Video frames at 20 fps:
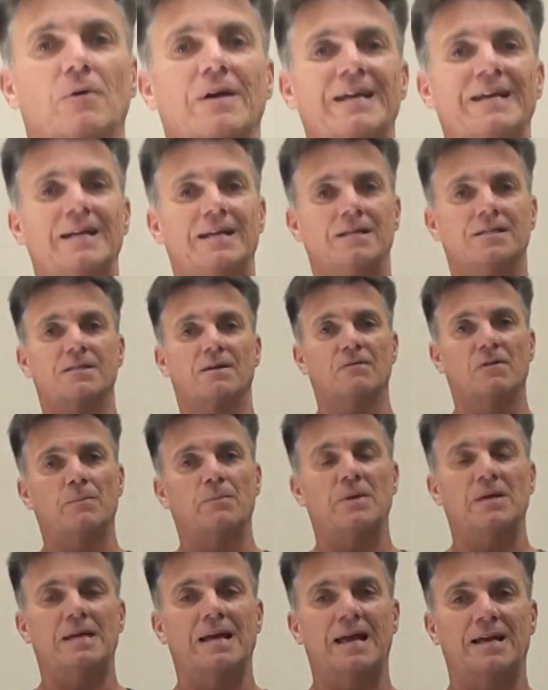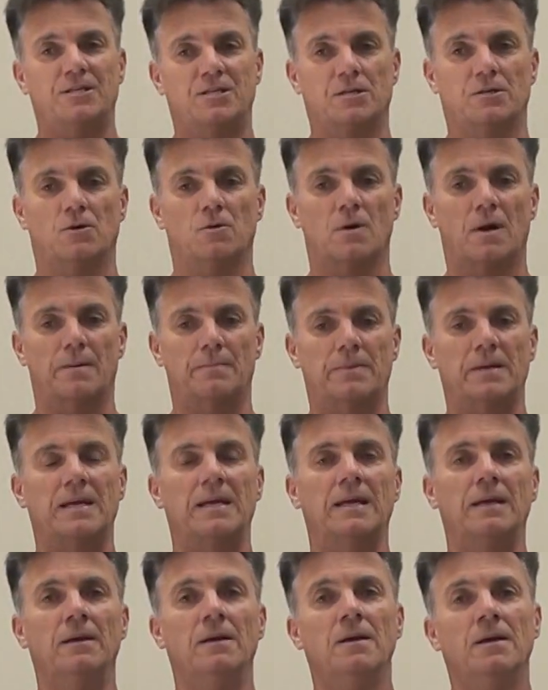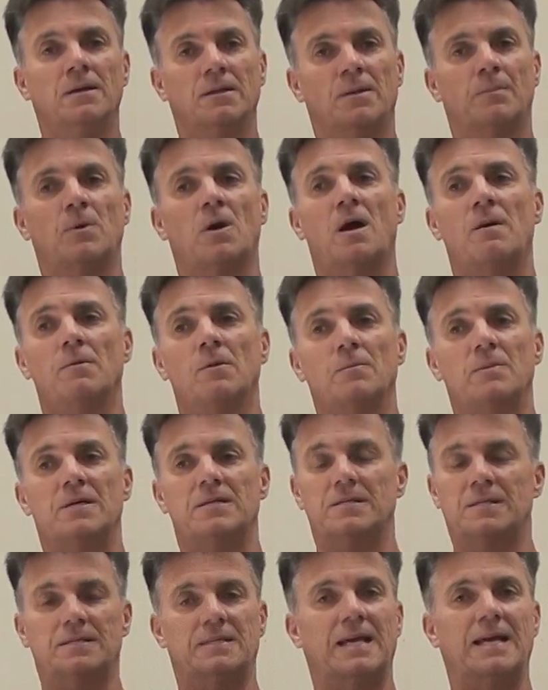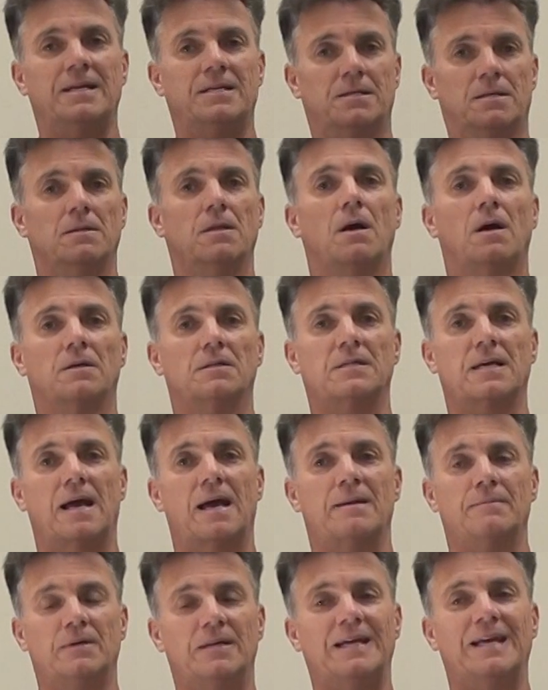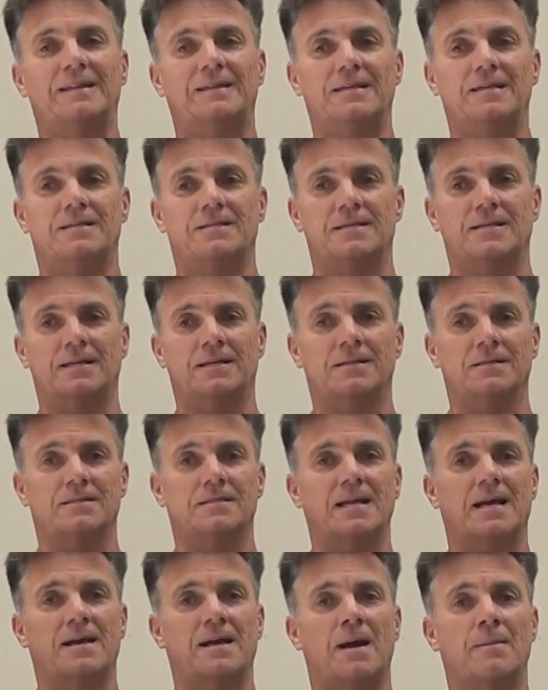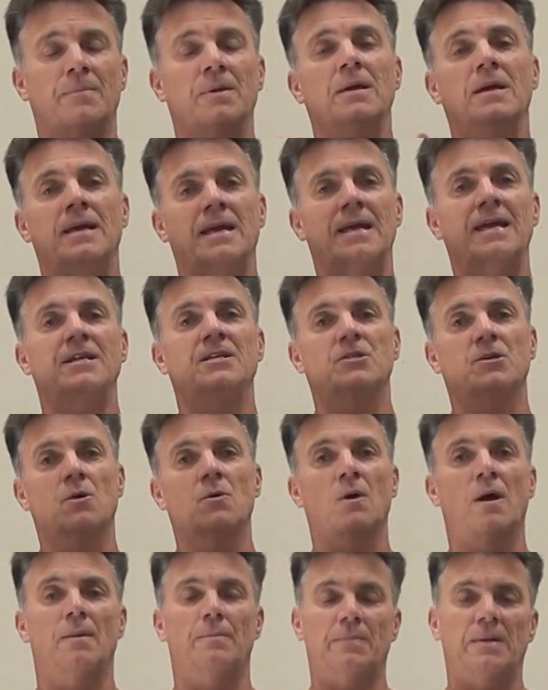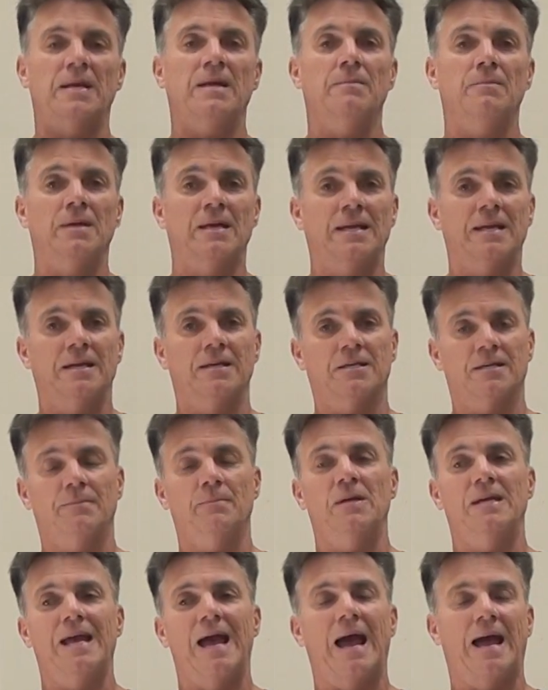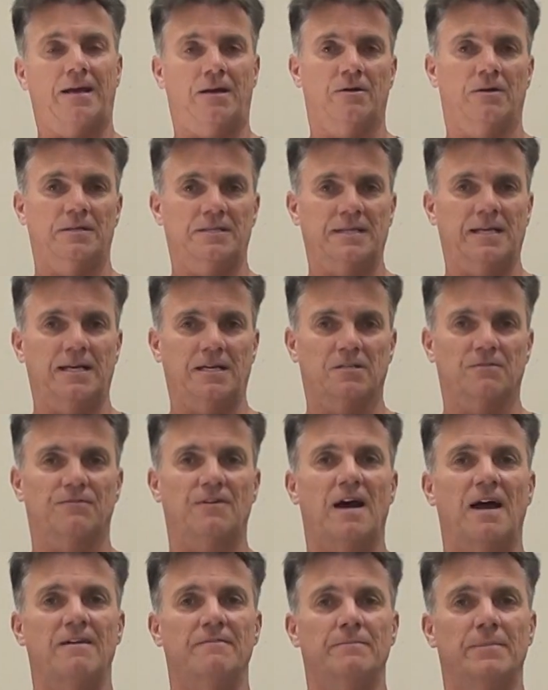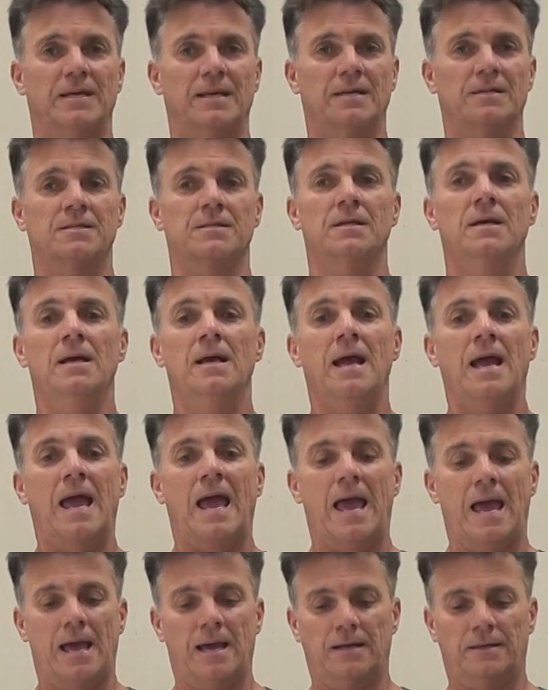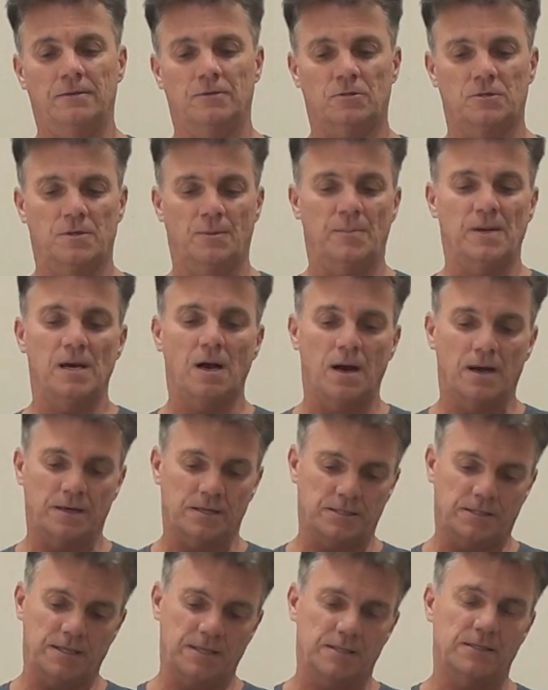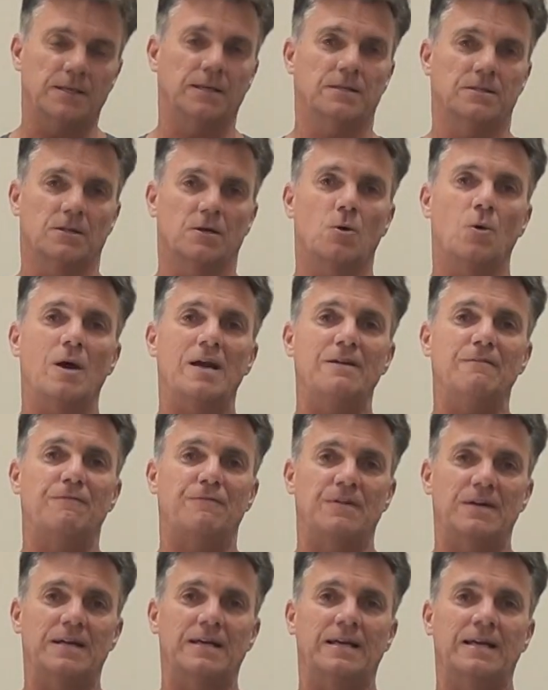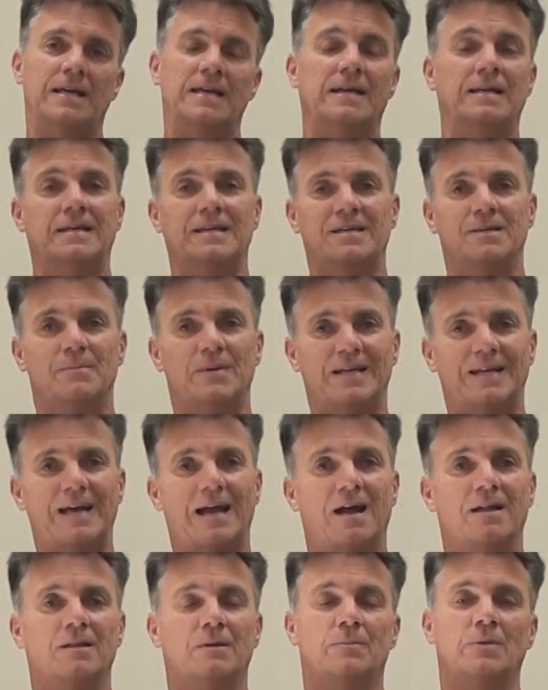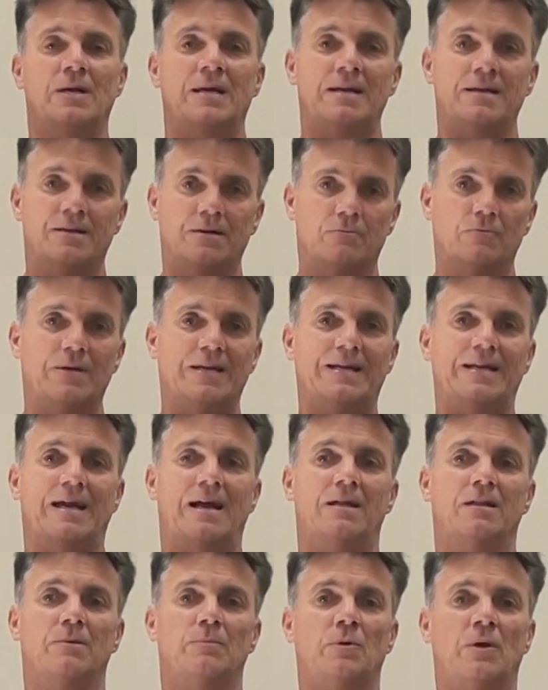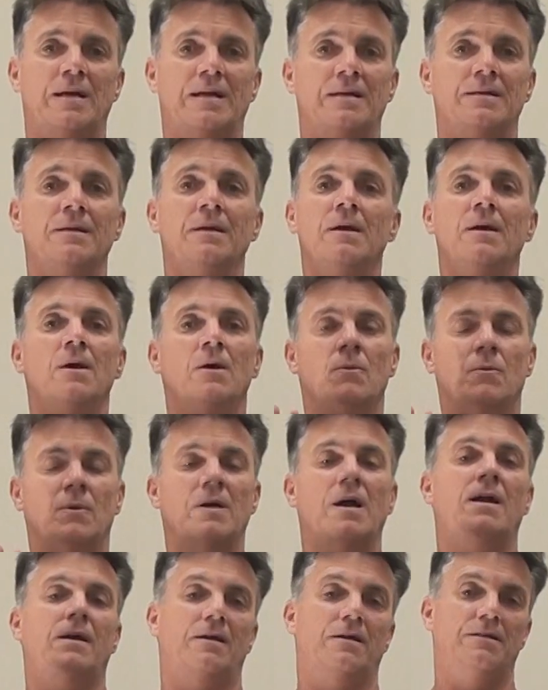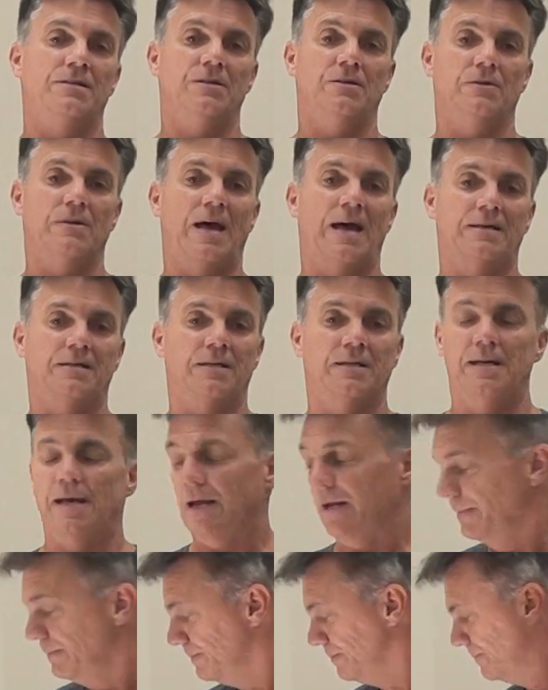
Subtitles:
readings of the pH and ORP. The problem is it takes a long time to get these things set up. Each ORP meeting, to be accurate, takes 5 minutes, and to be honest, these things are quite finicky and need to be calibrated and recalibrated. We're not going to do that today.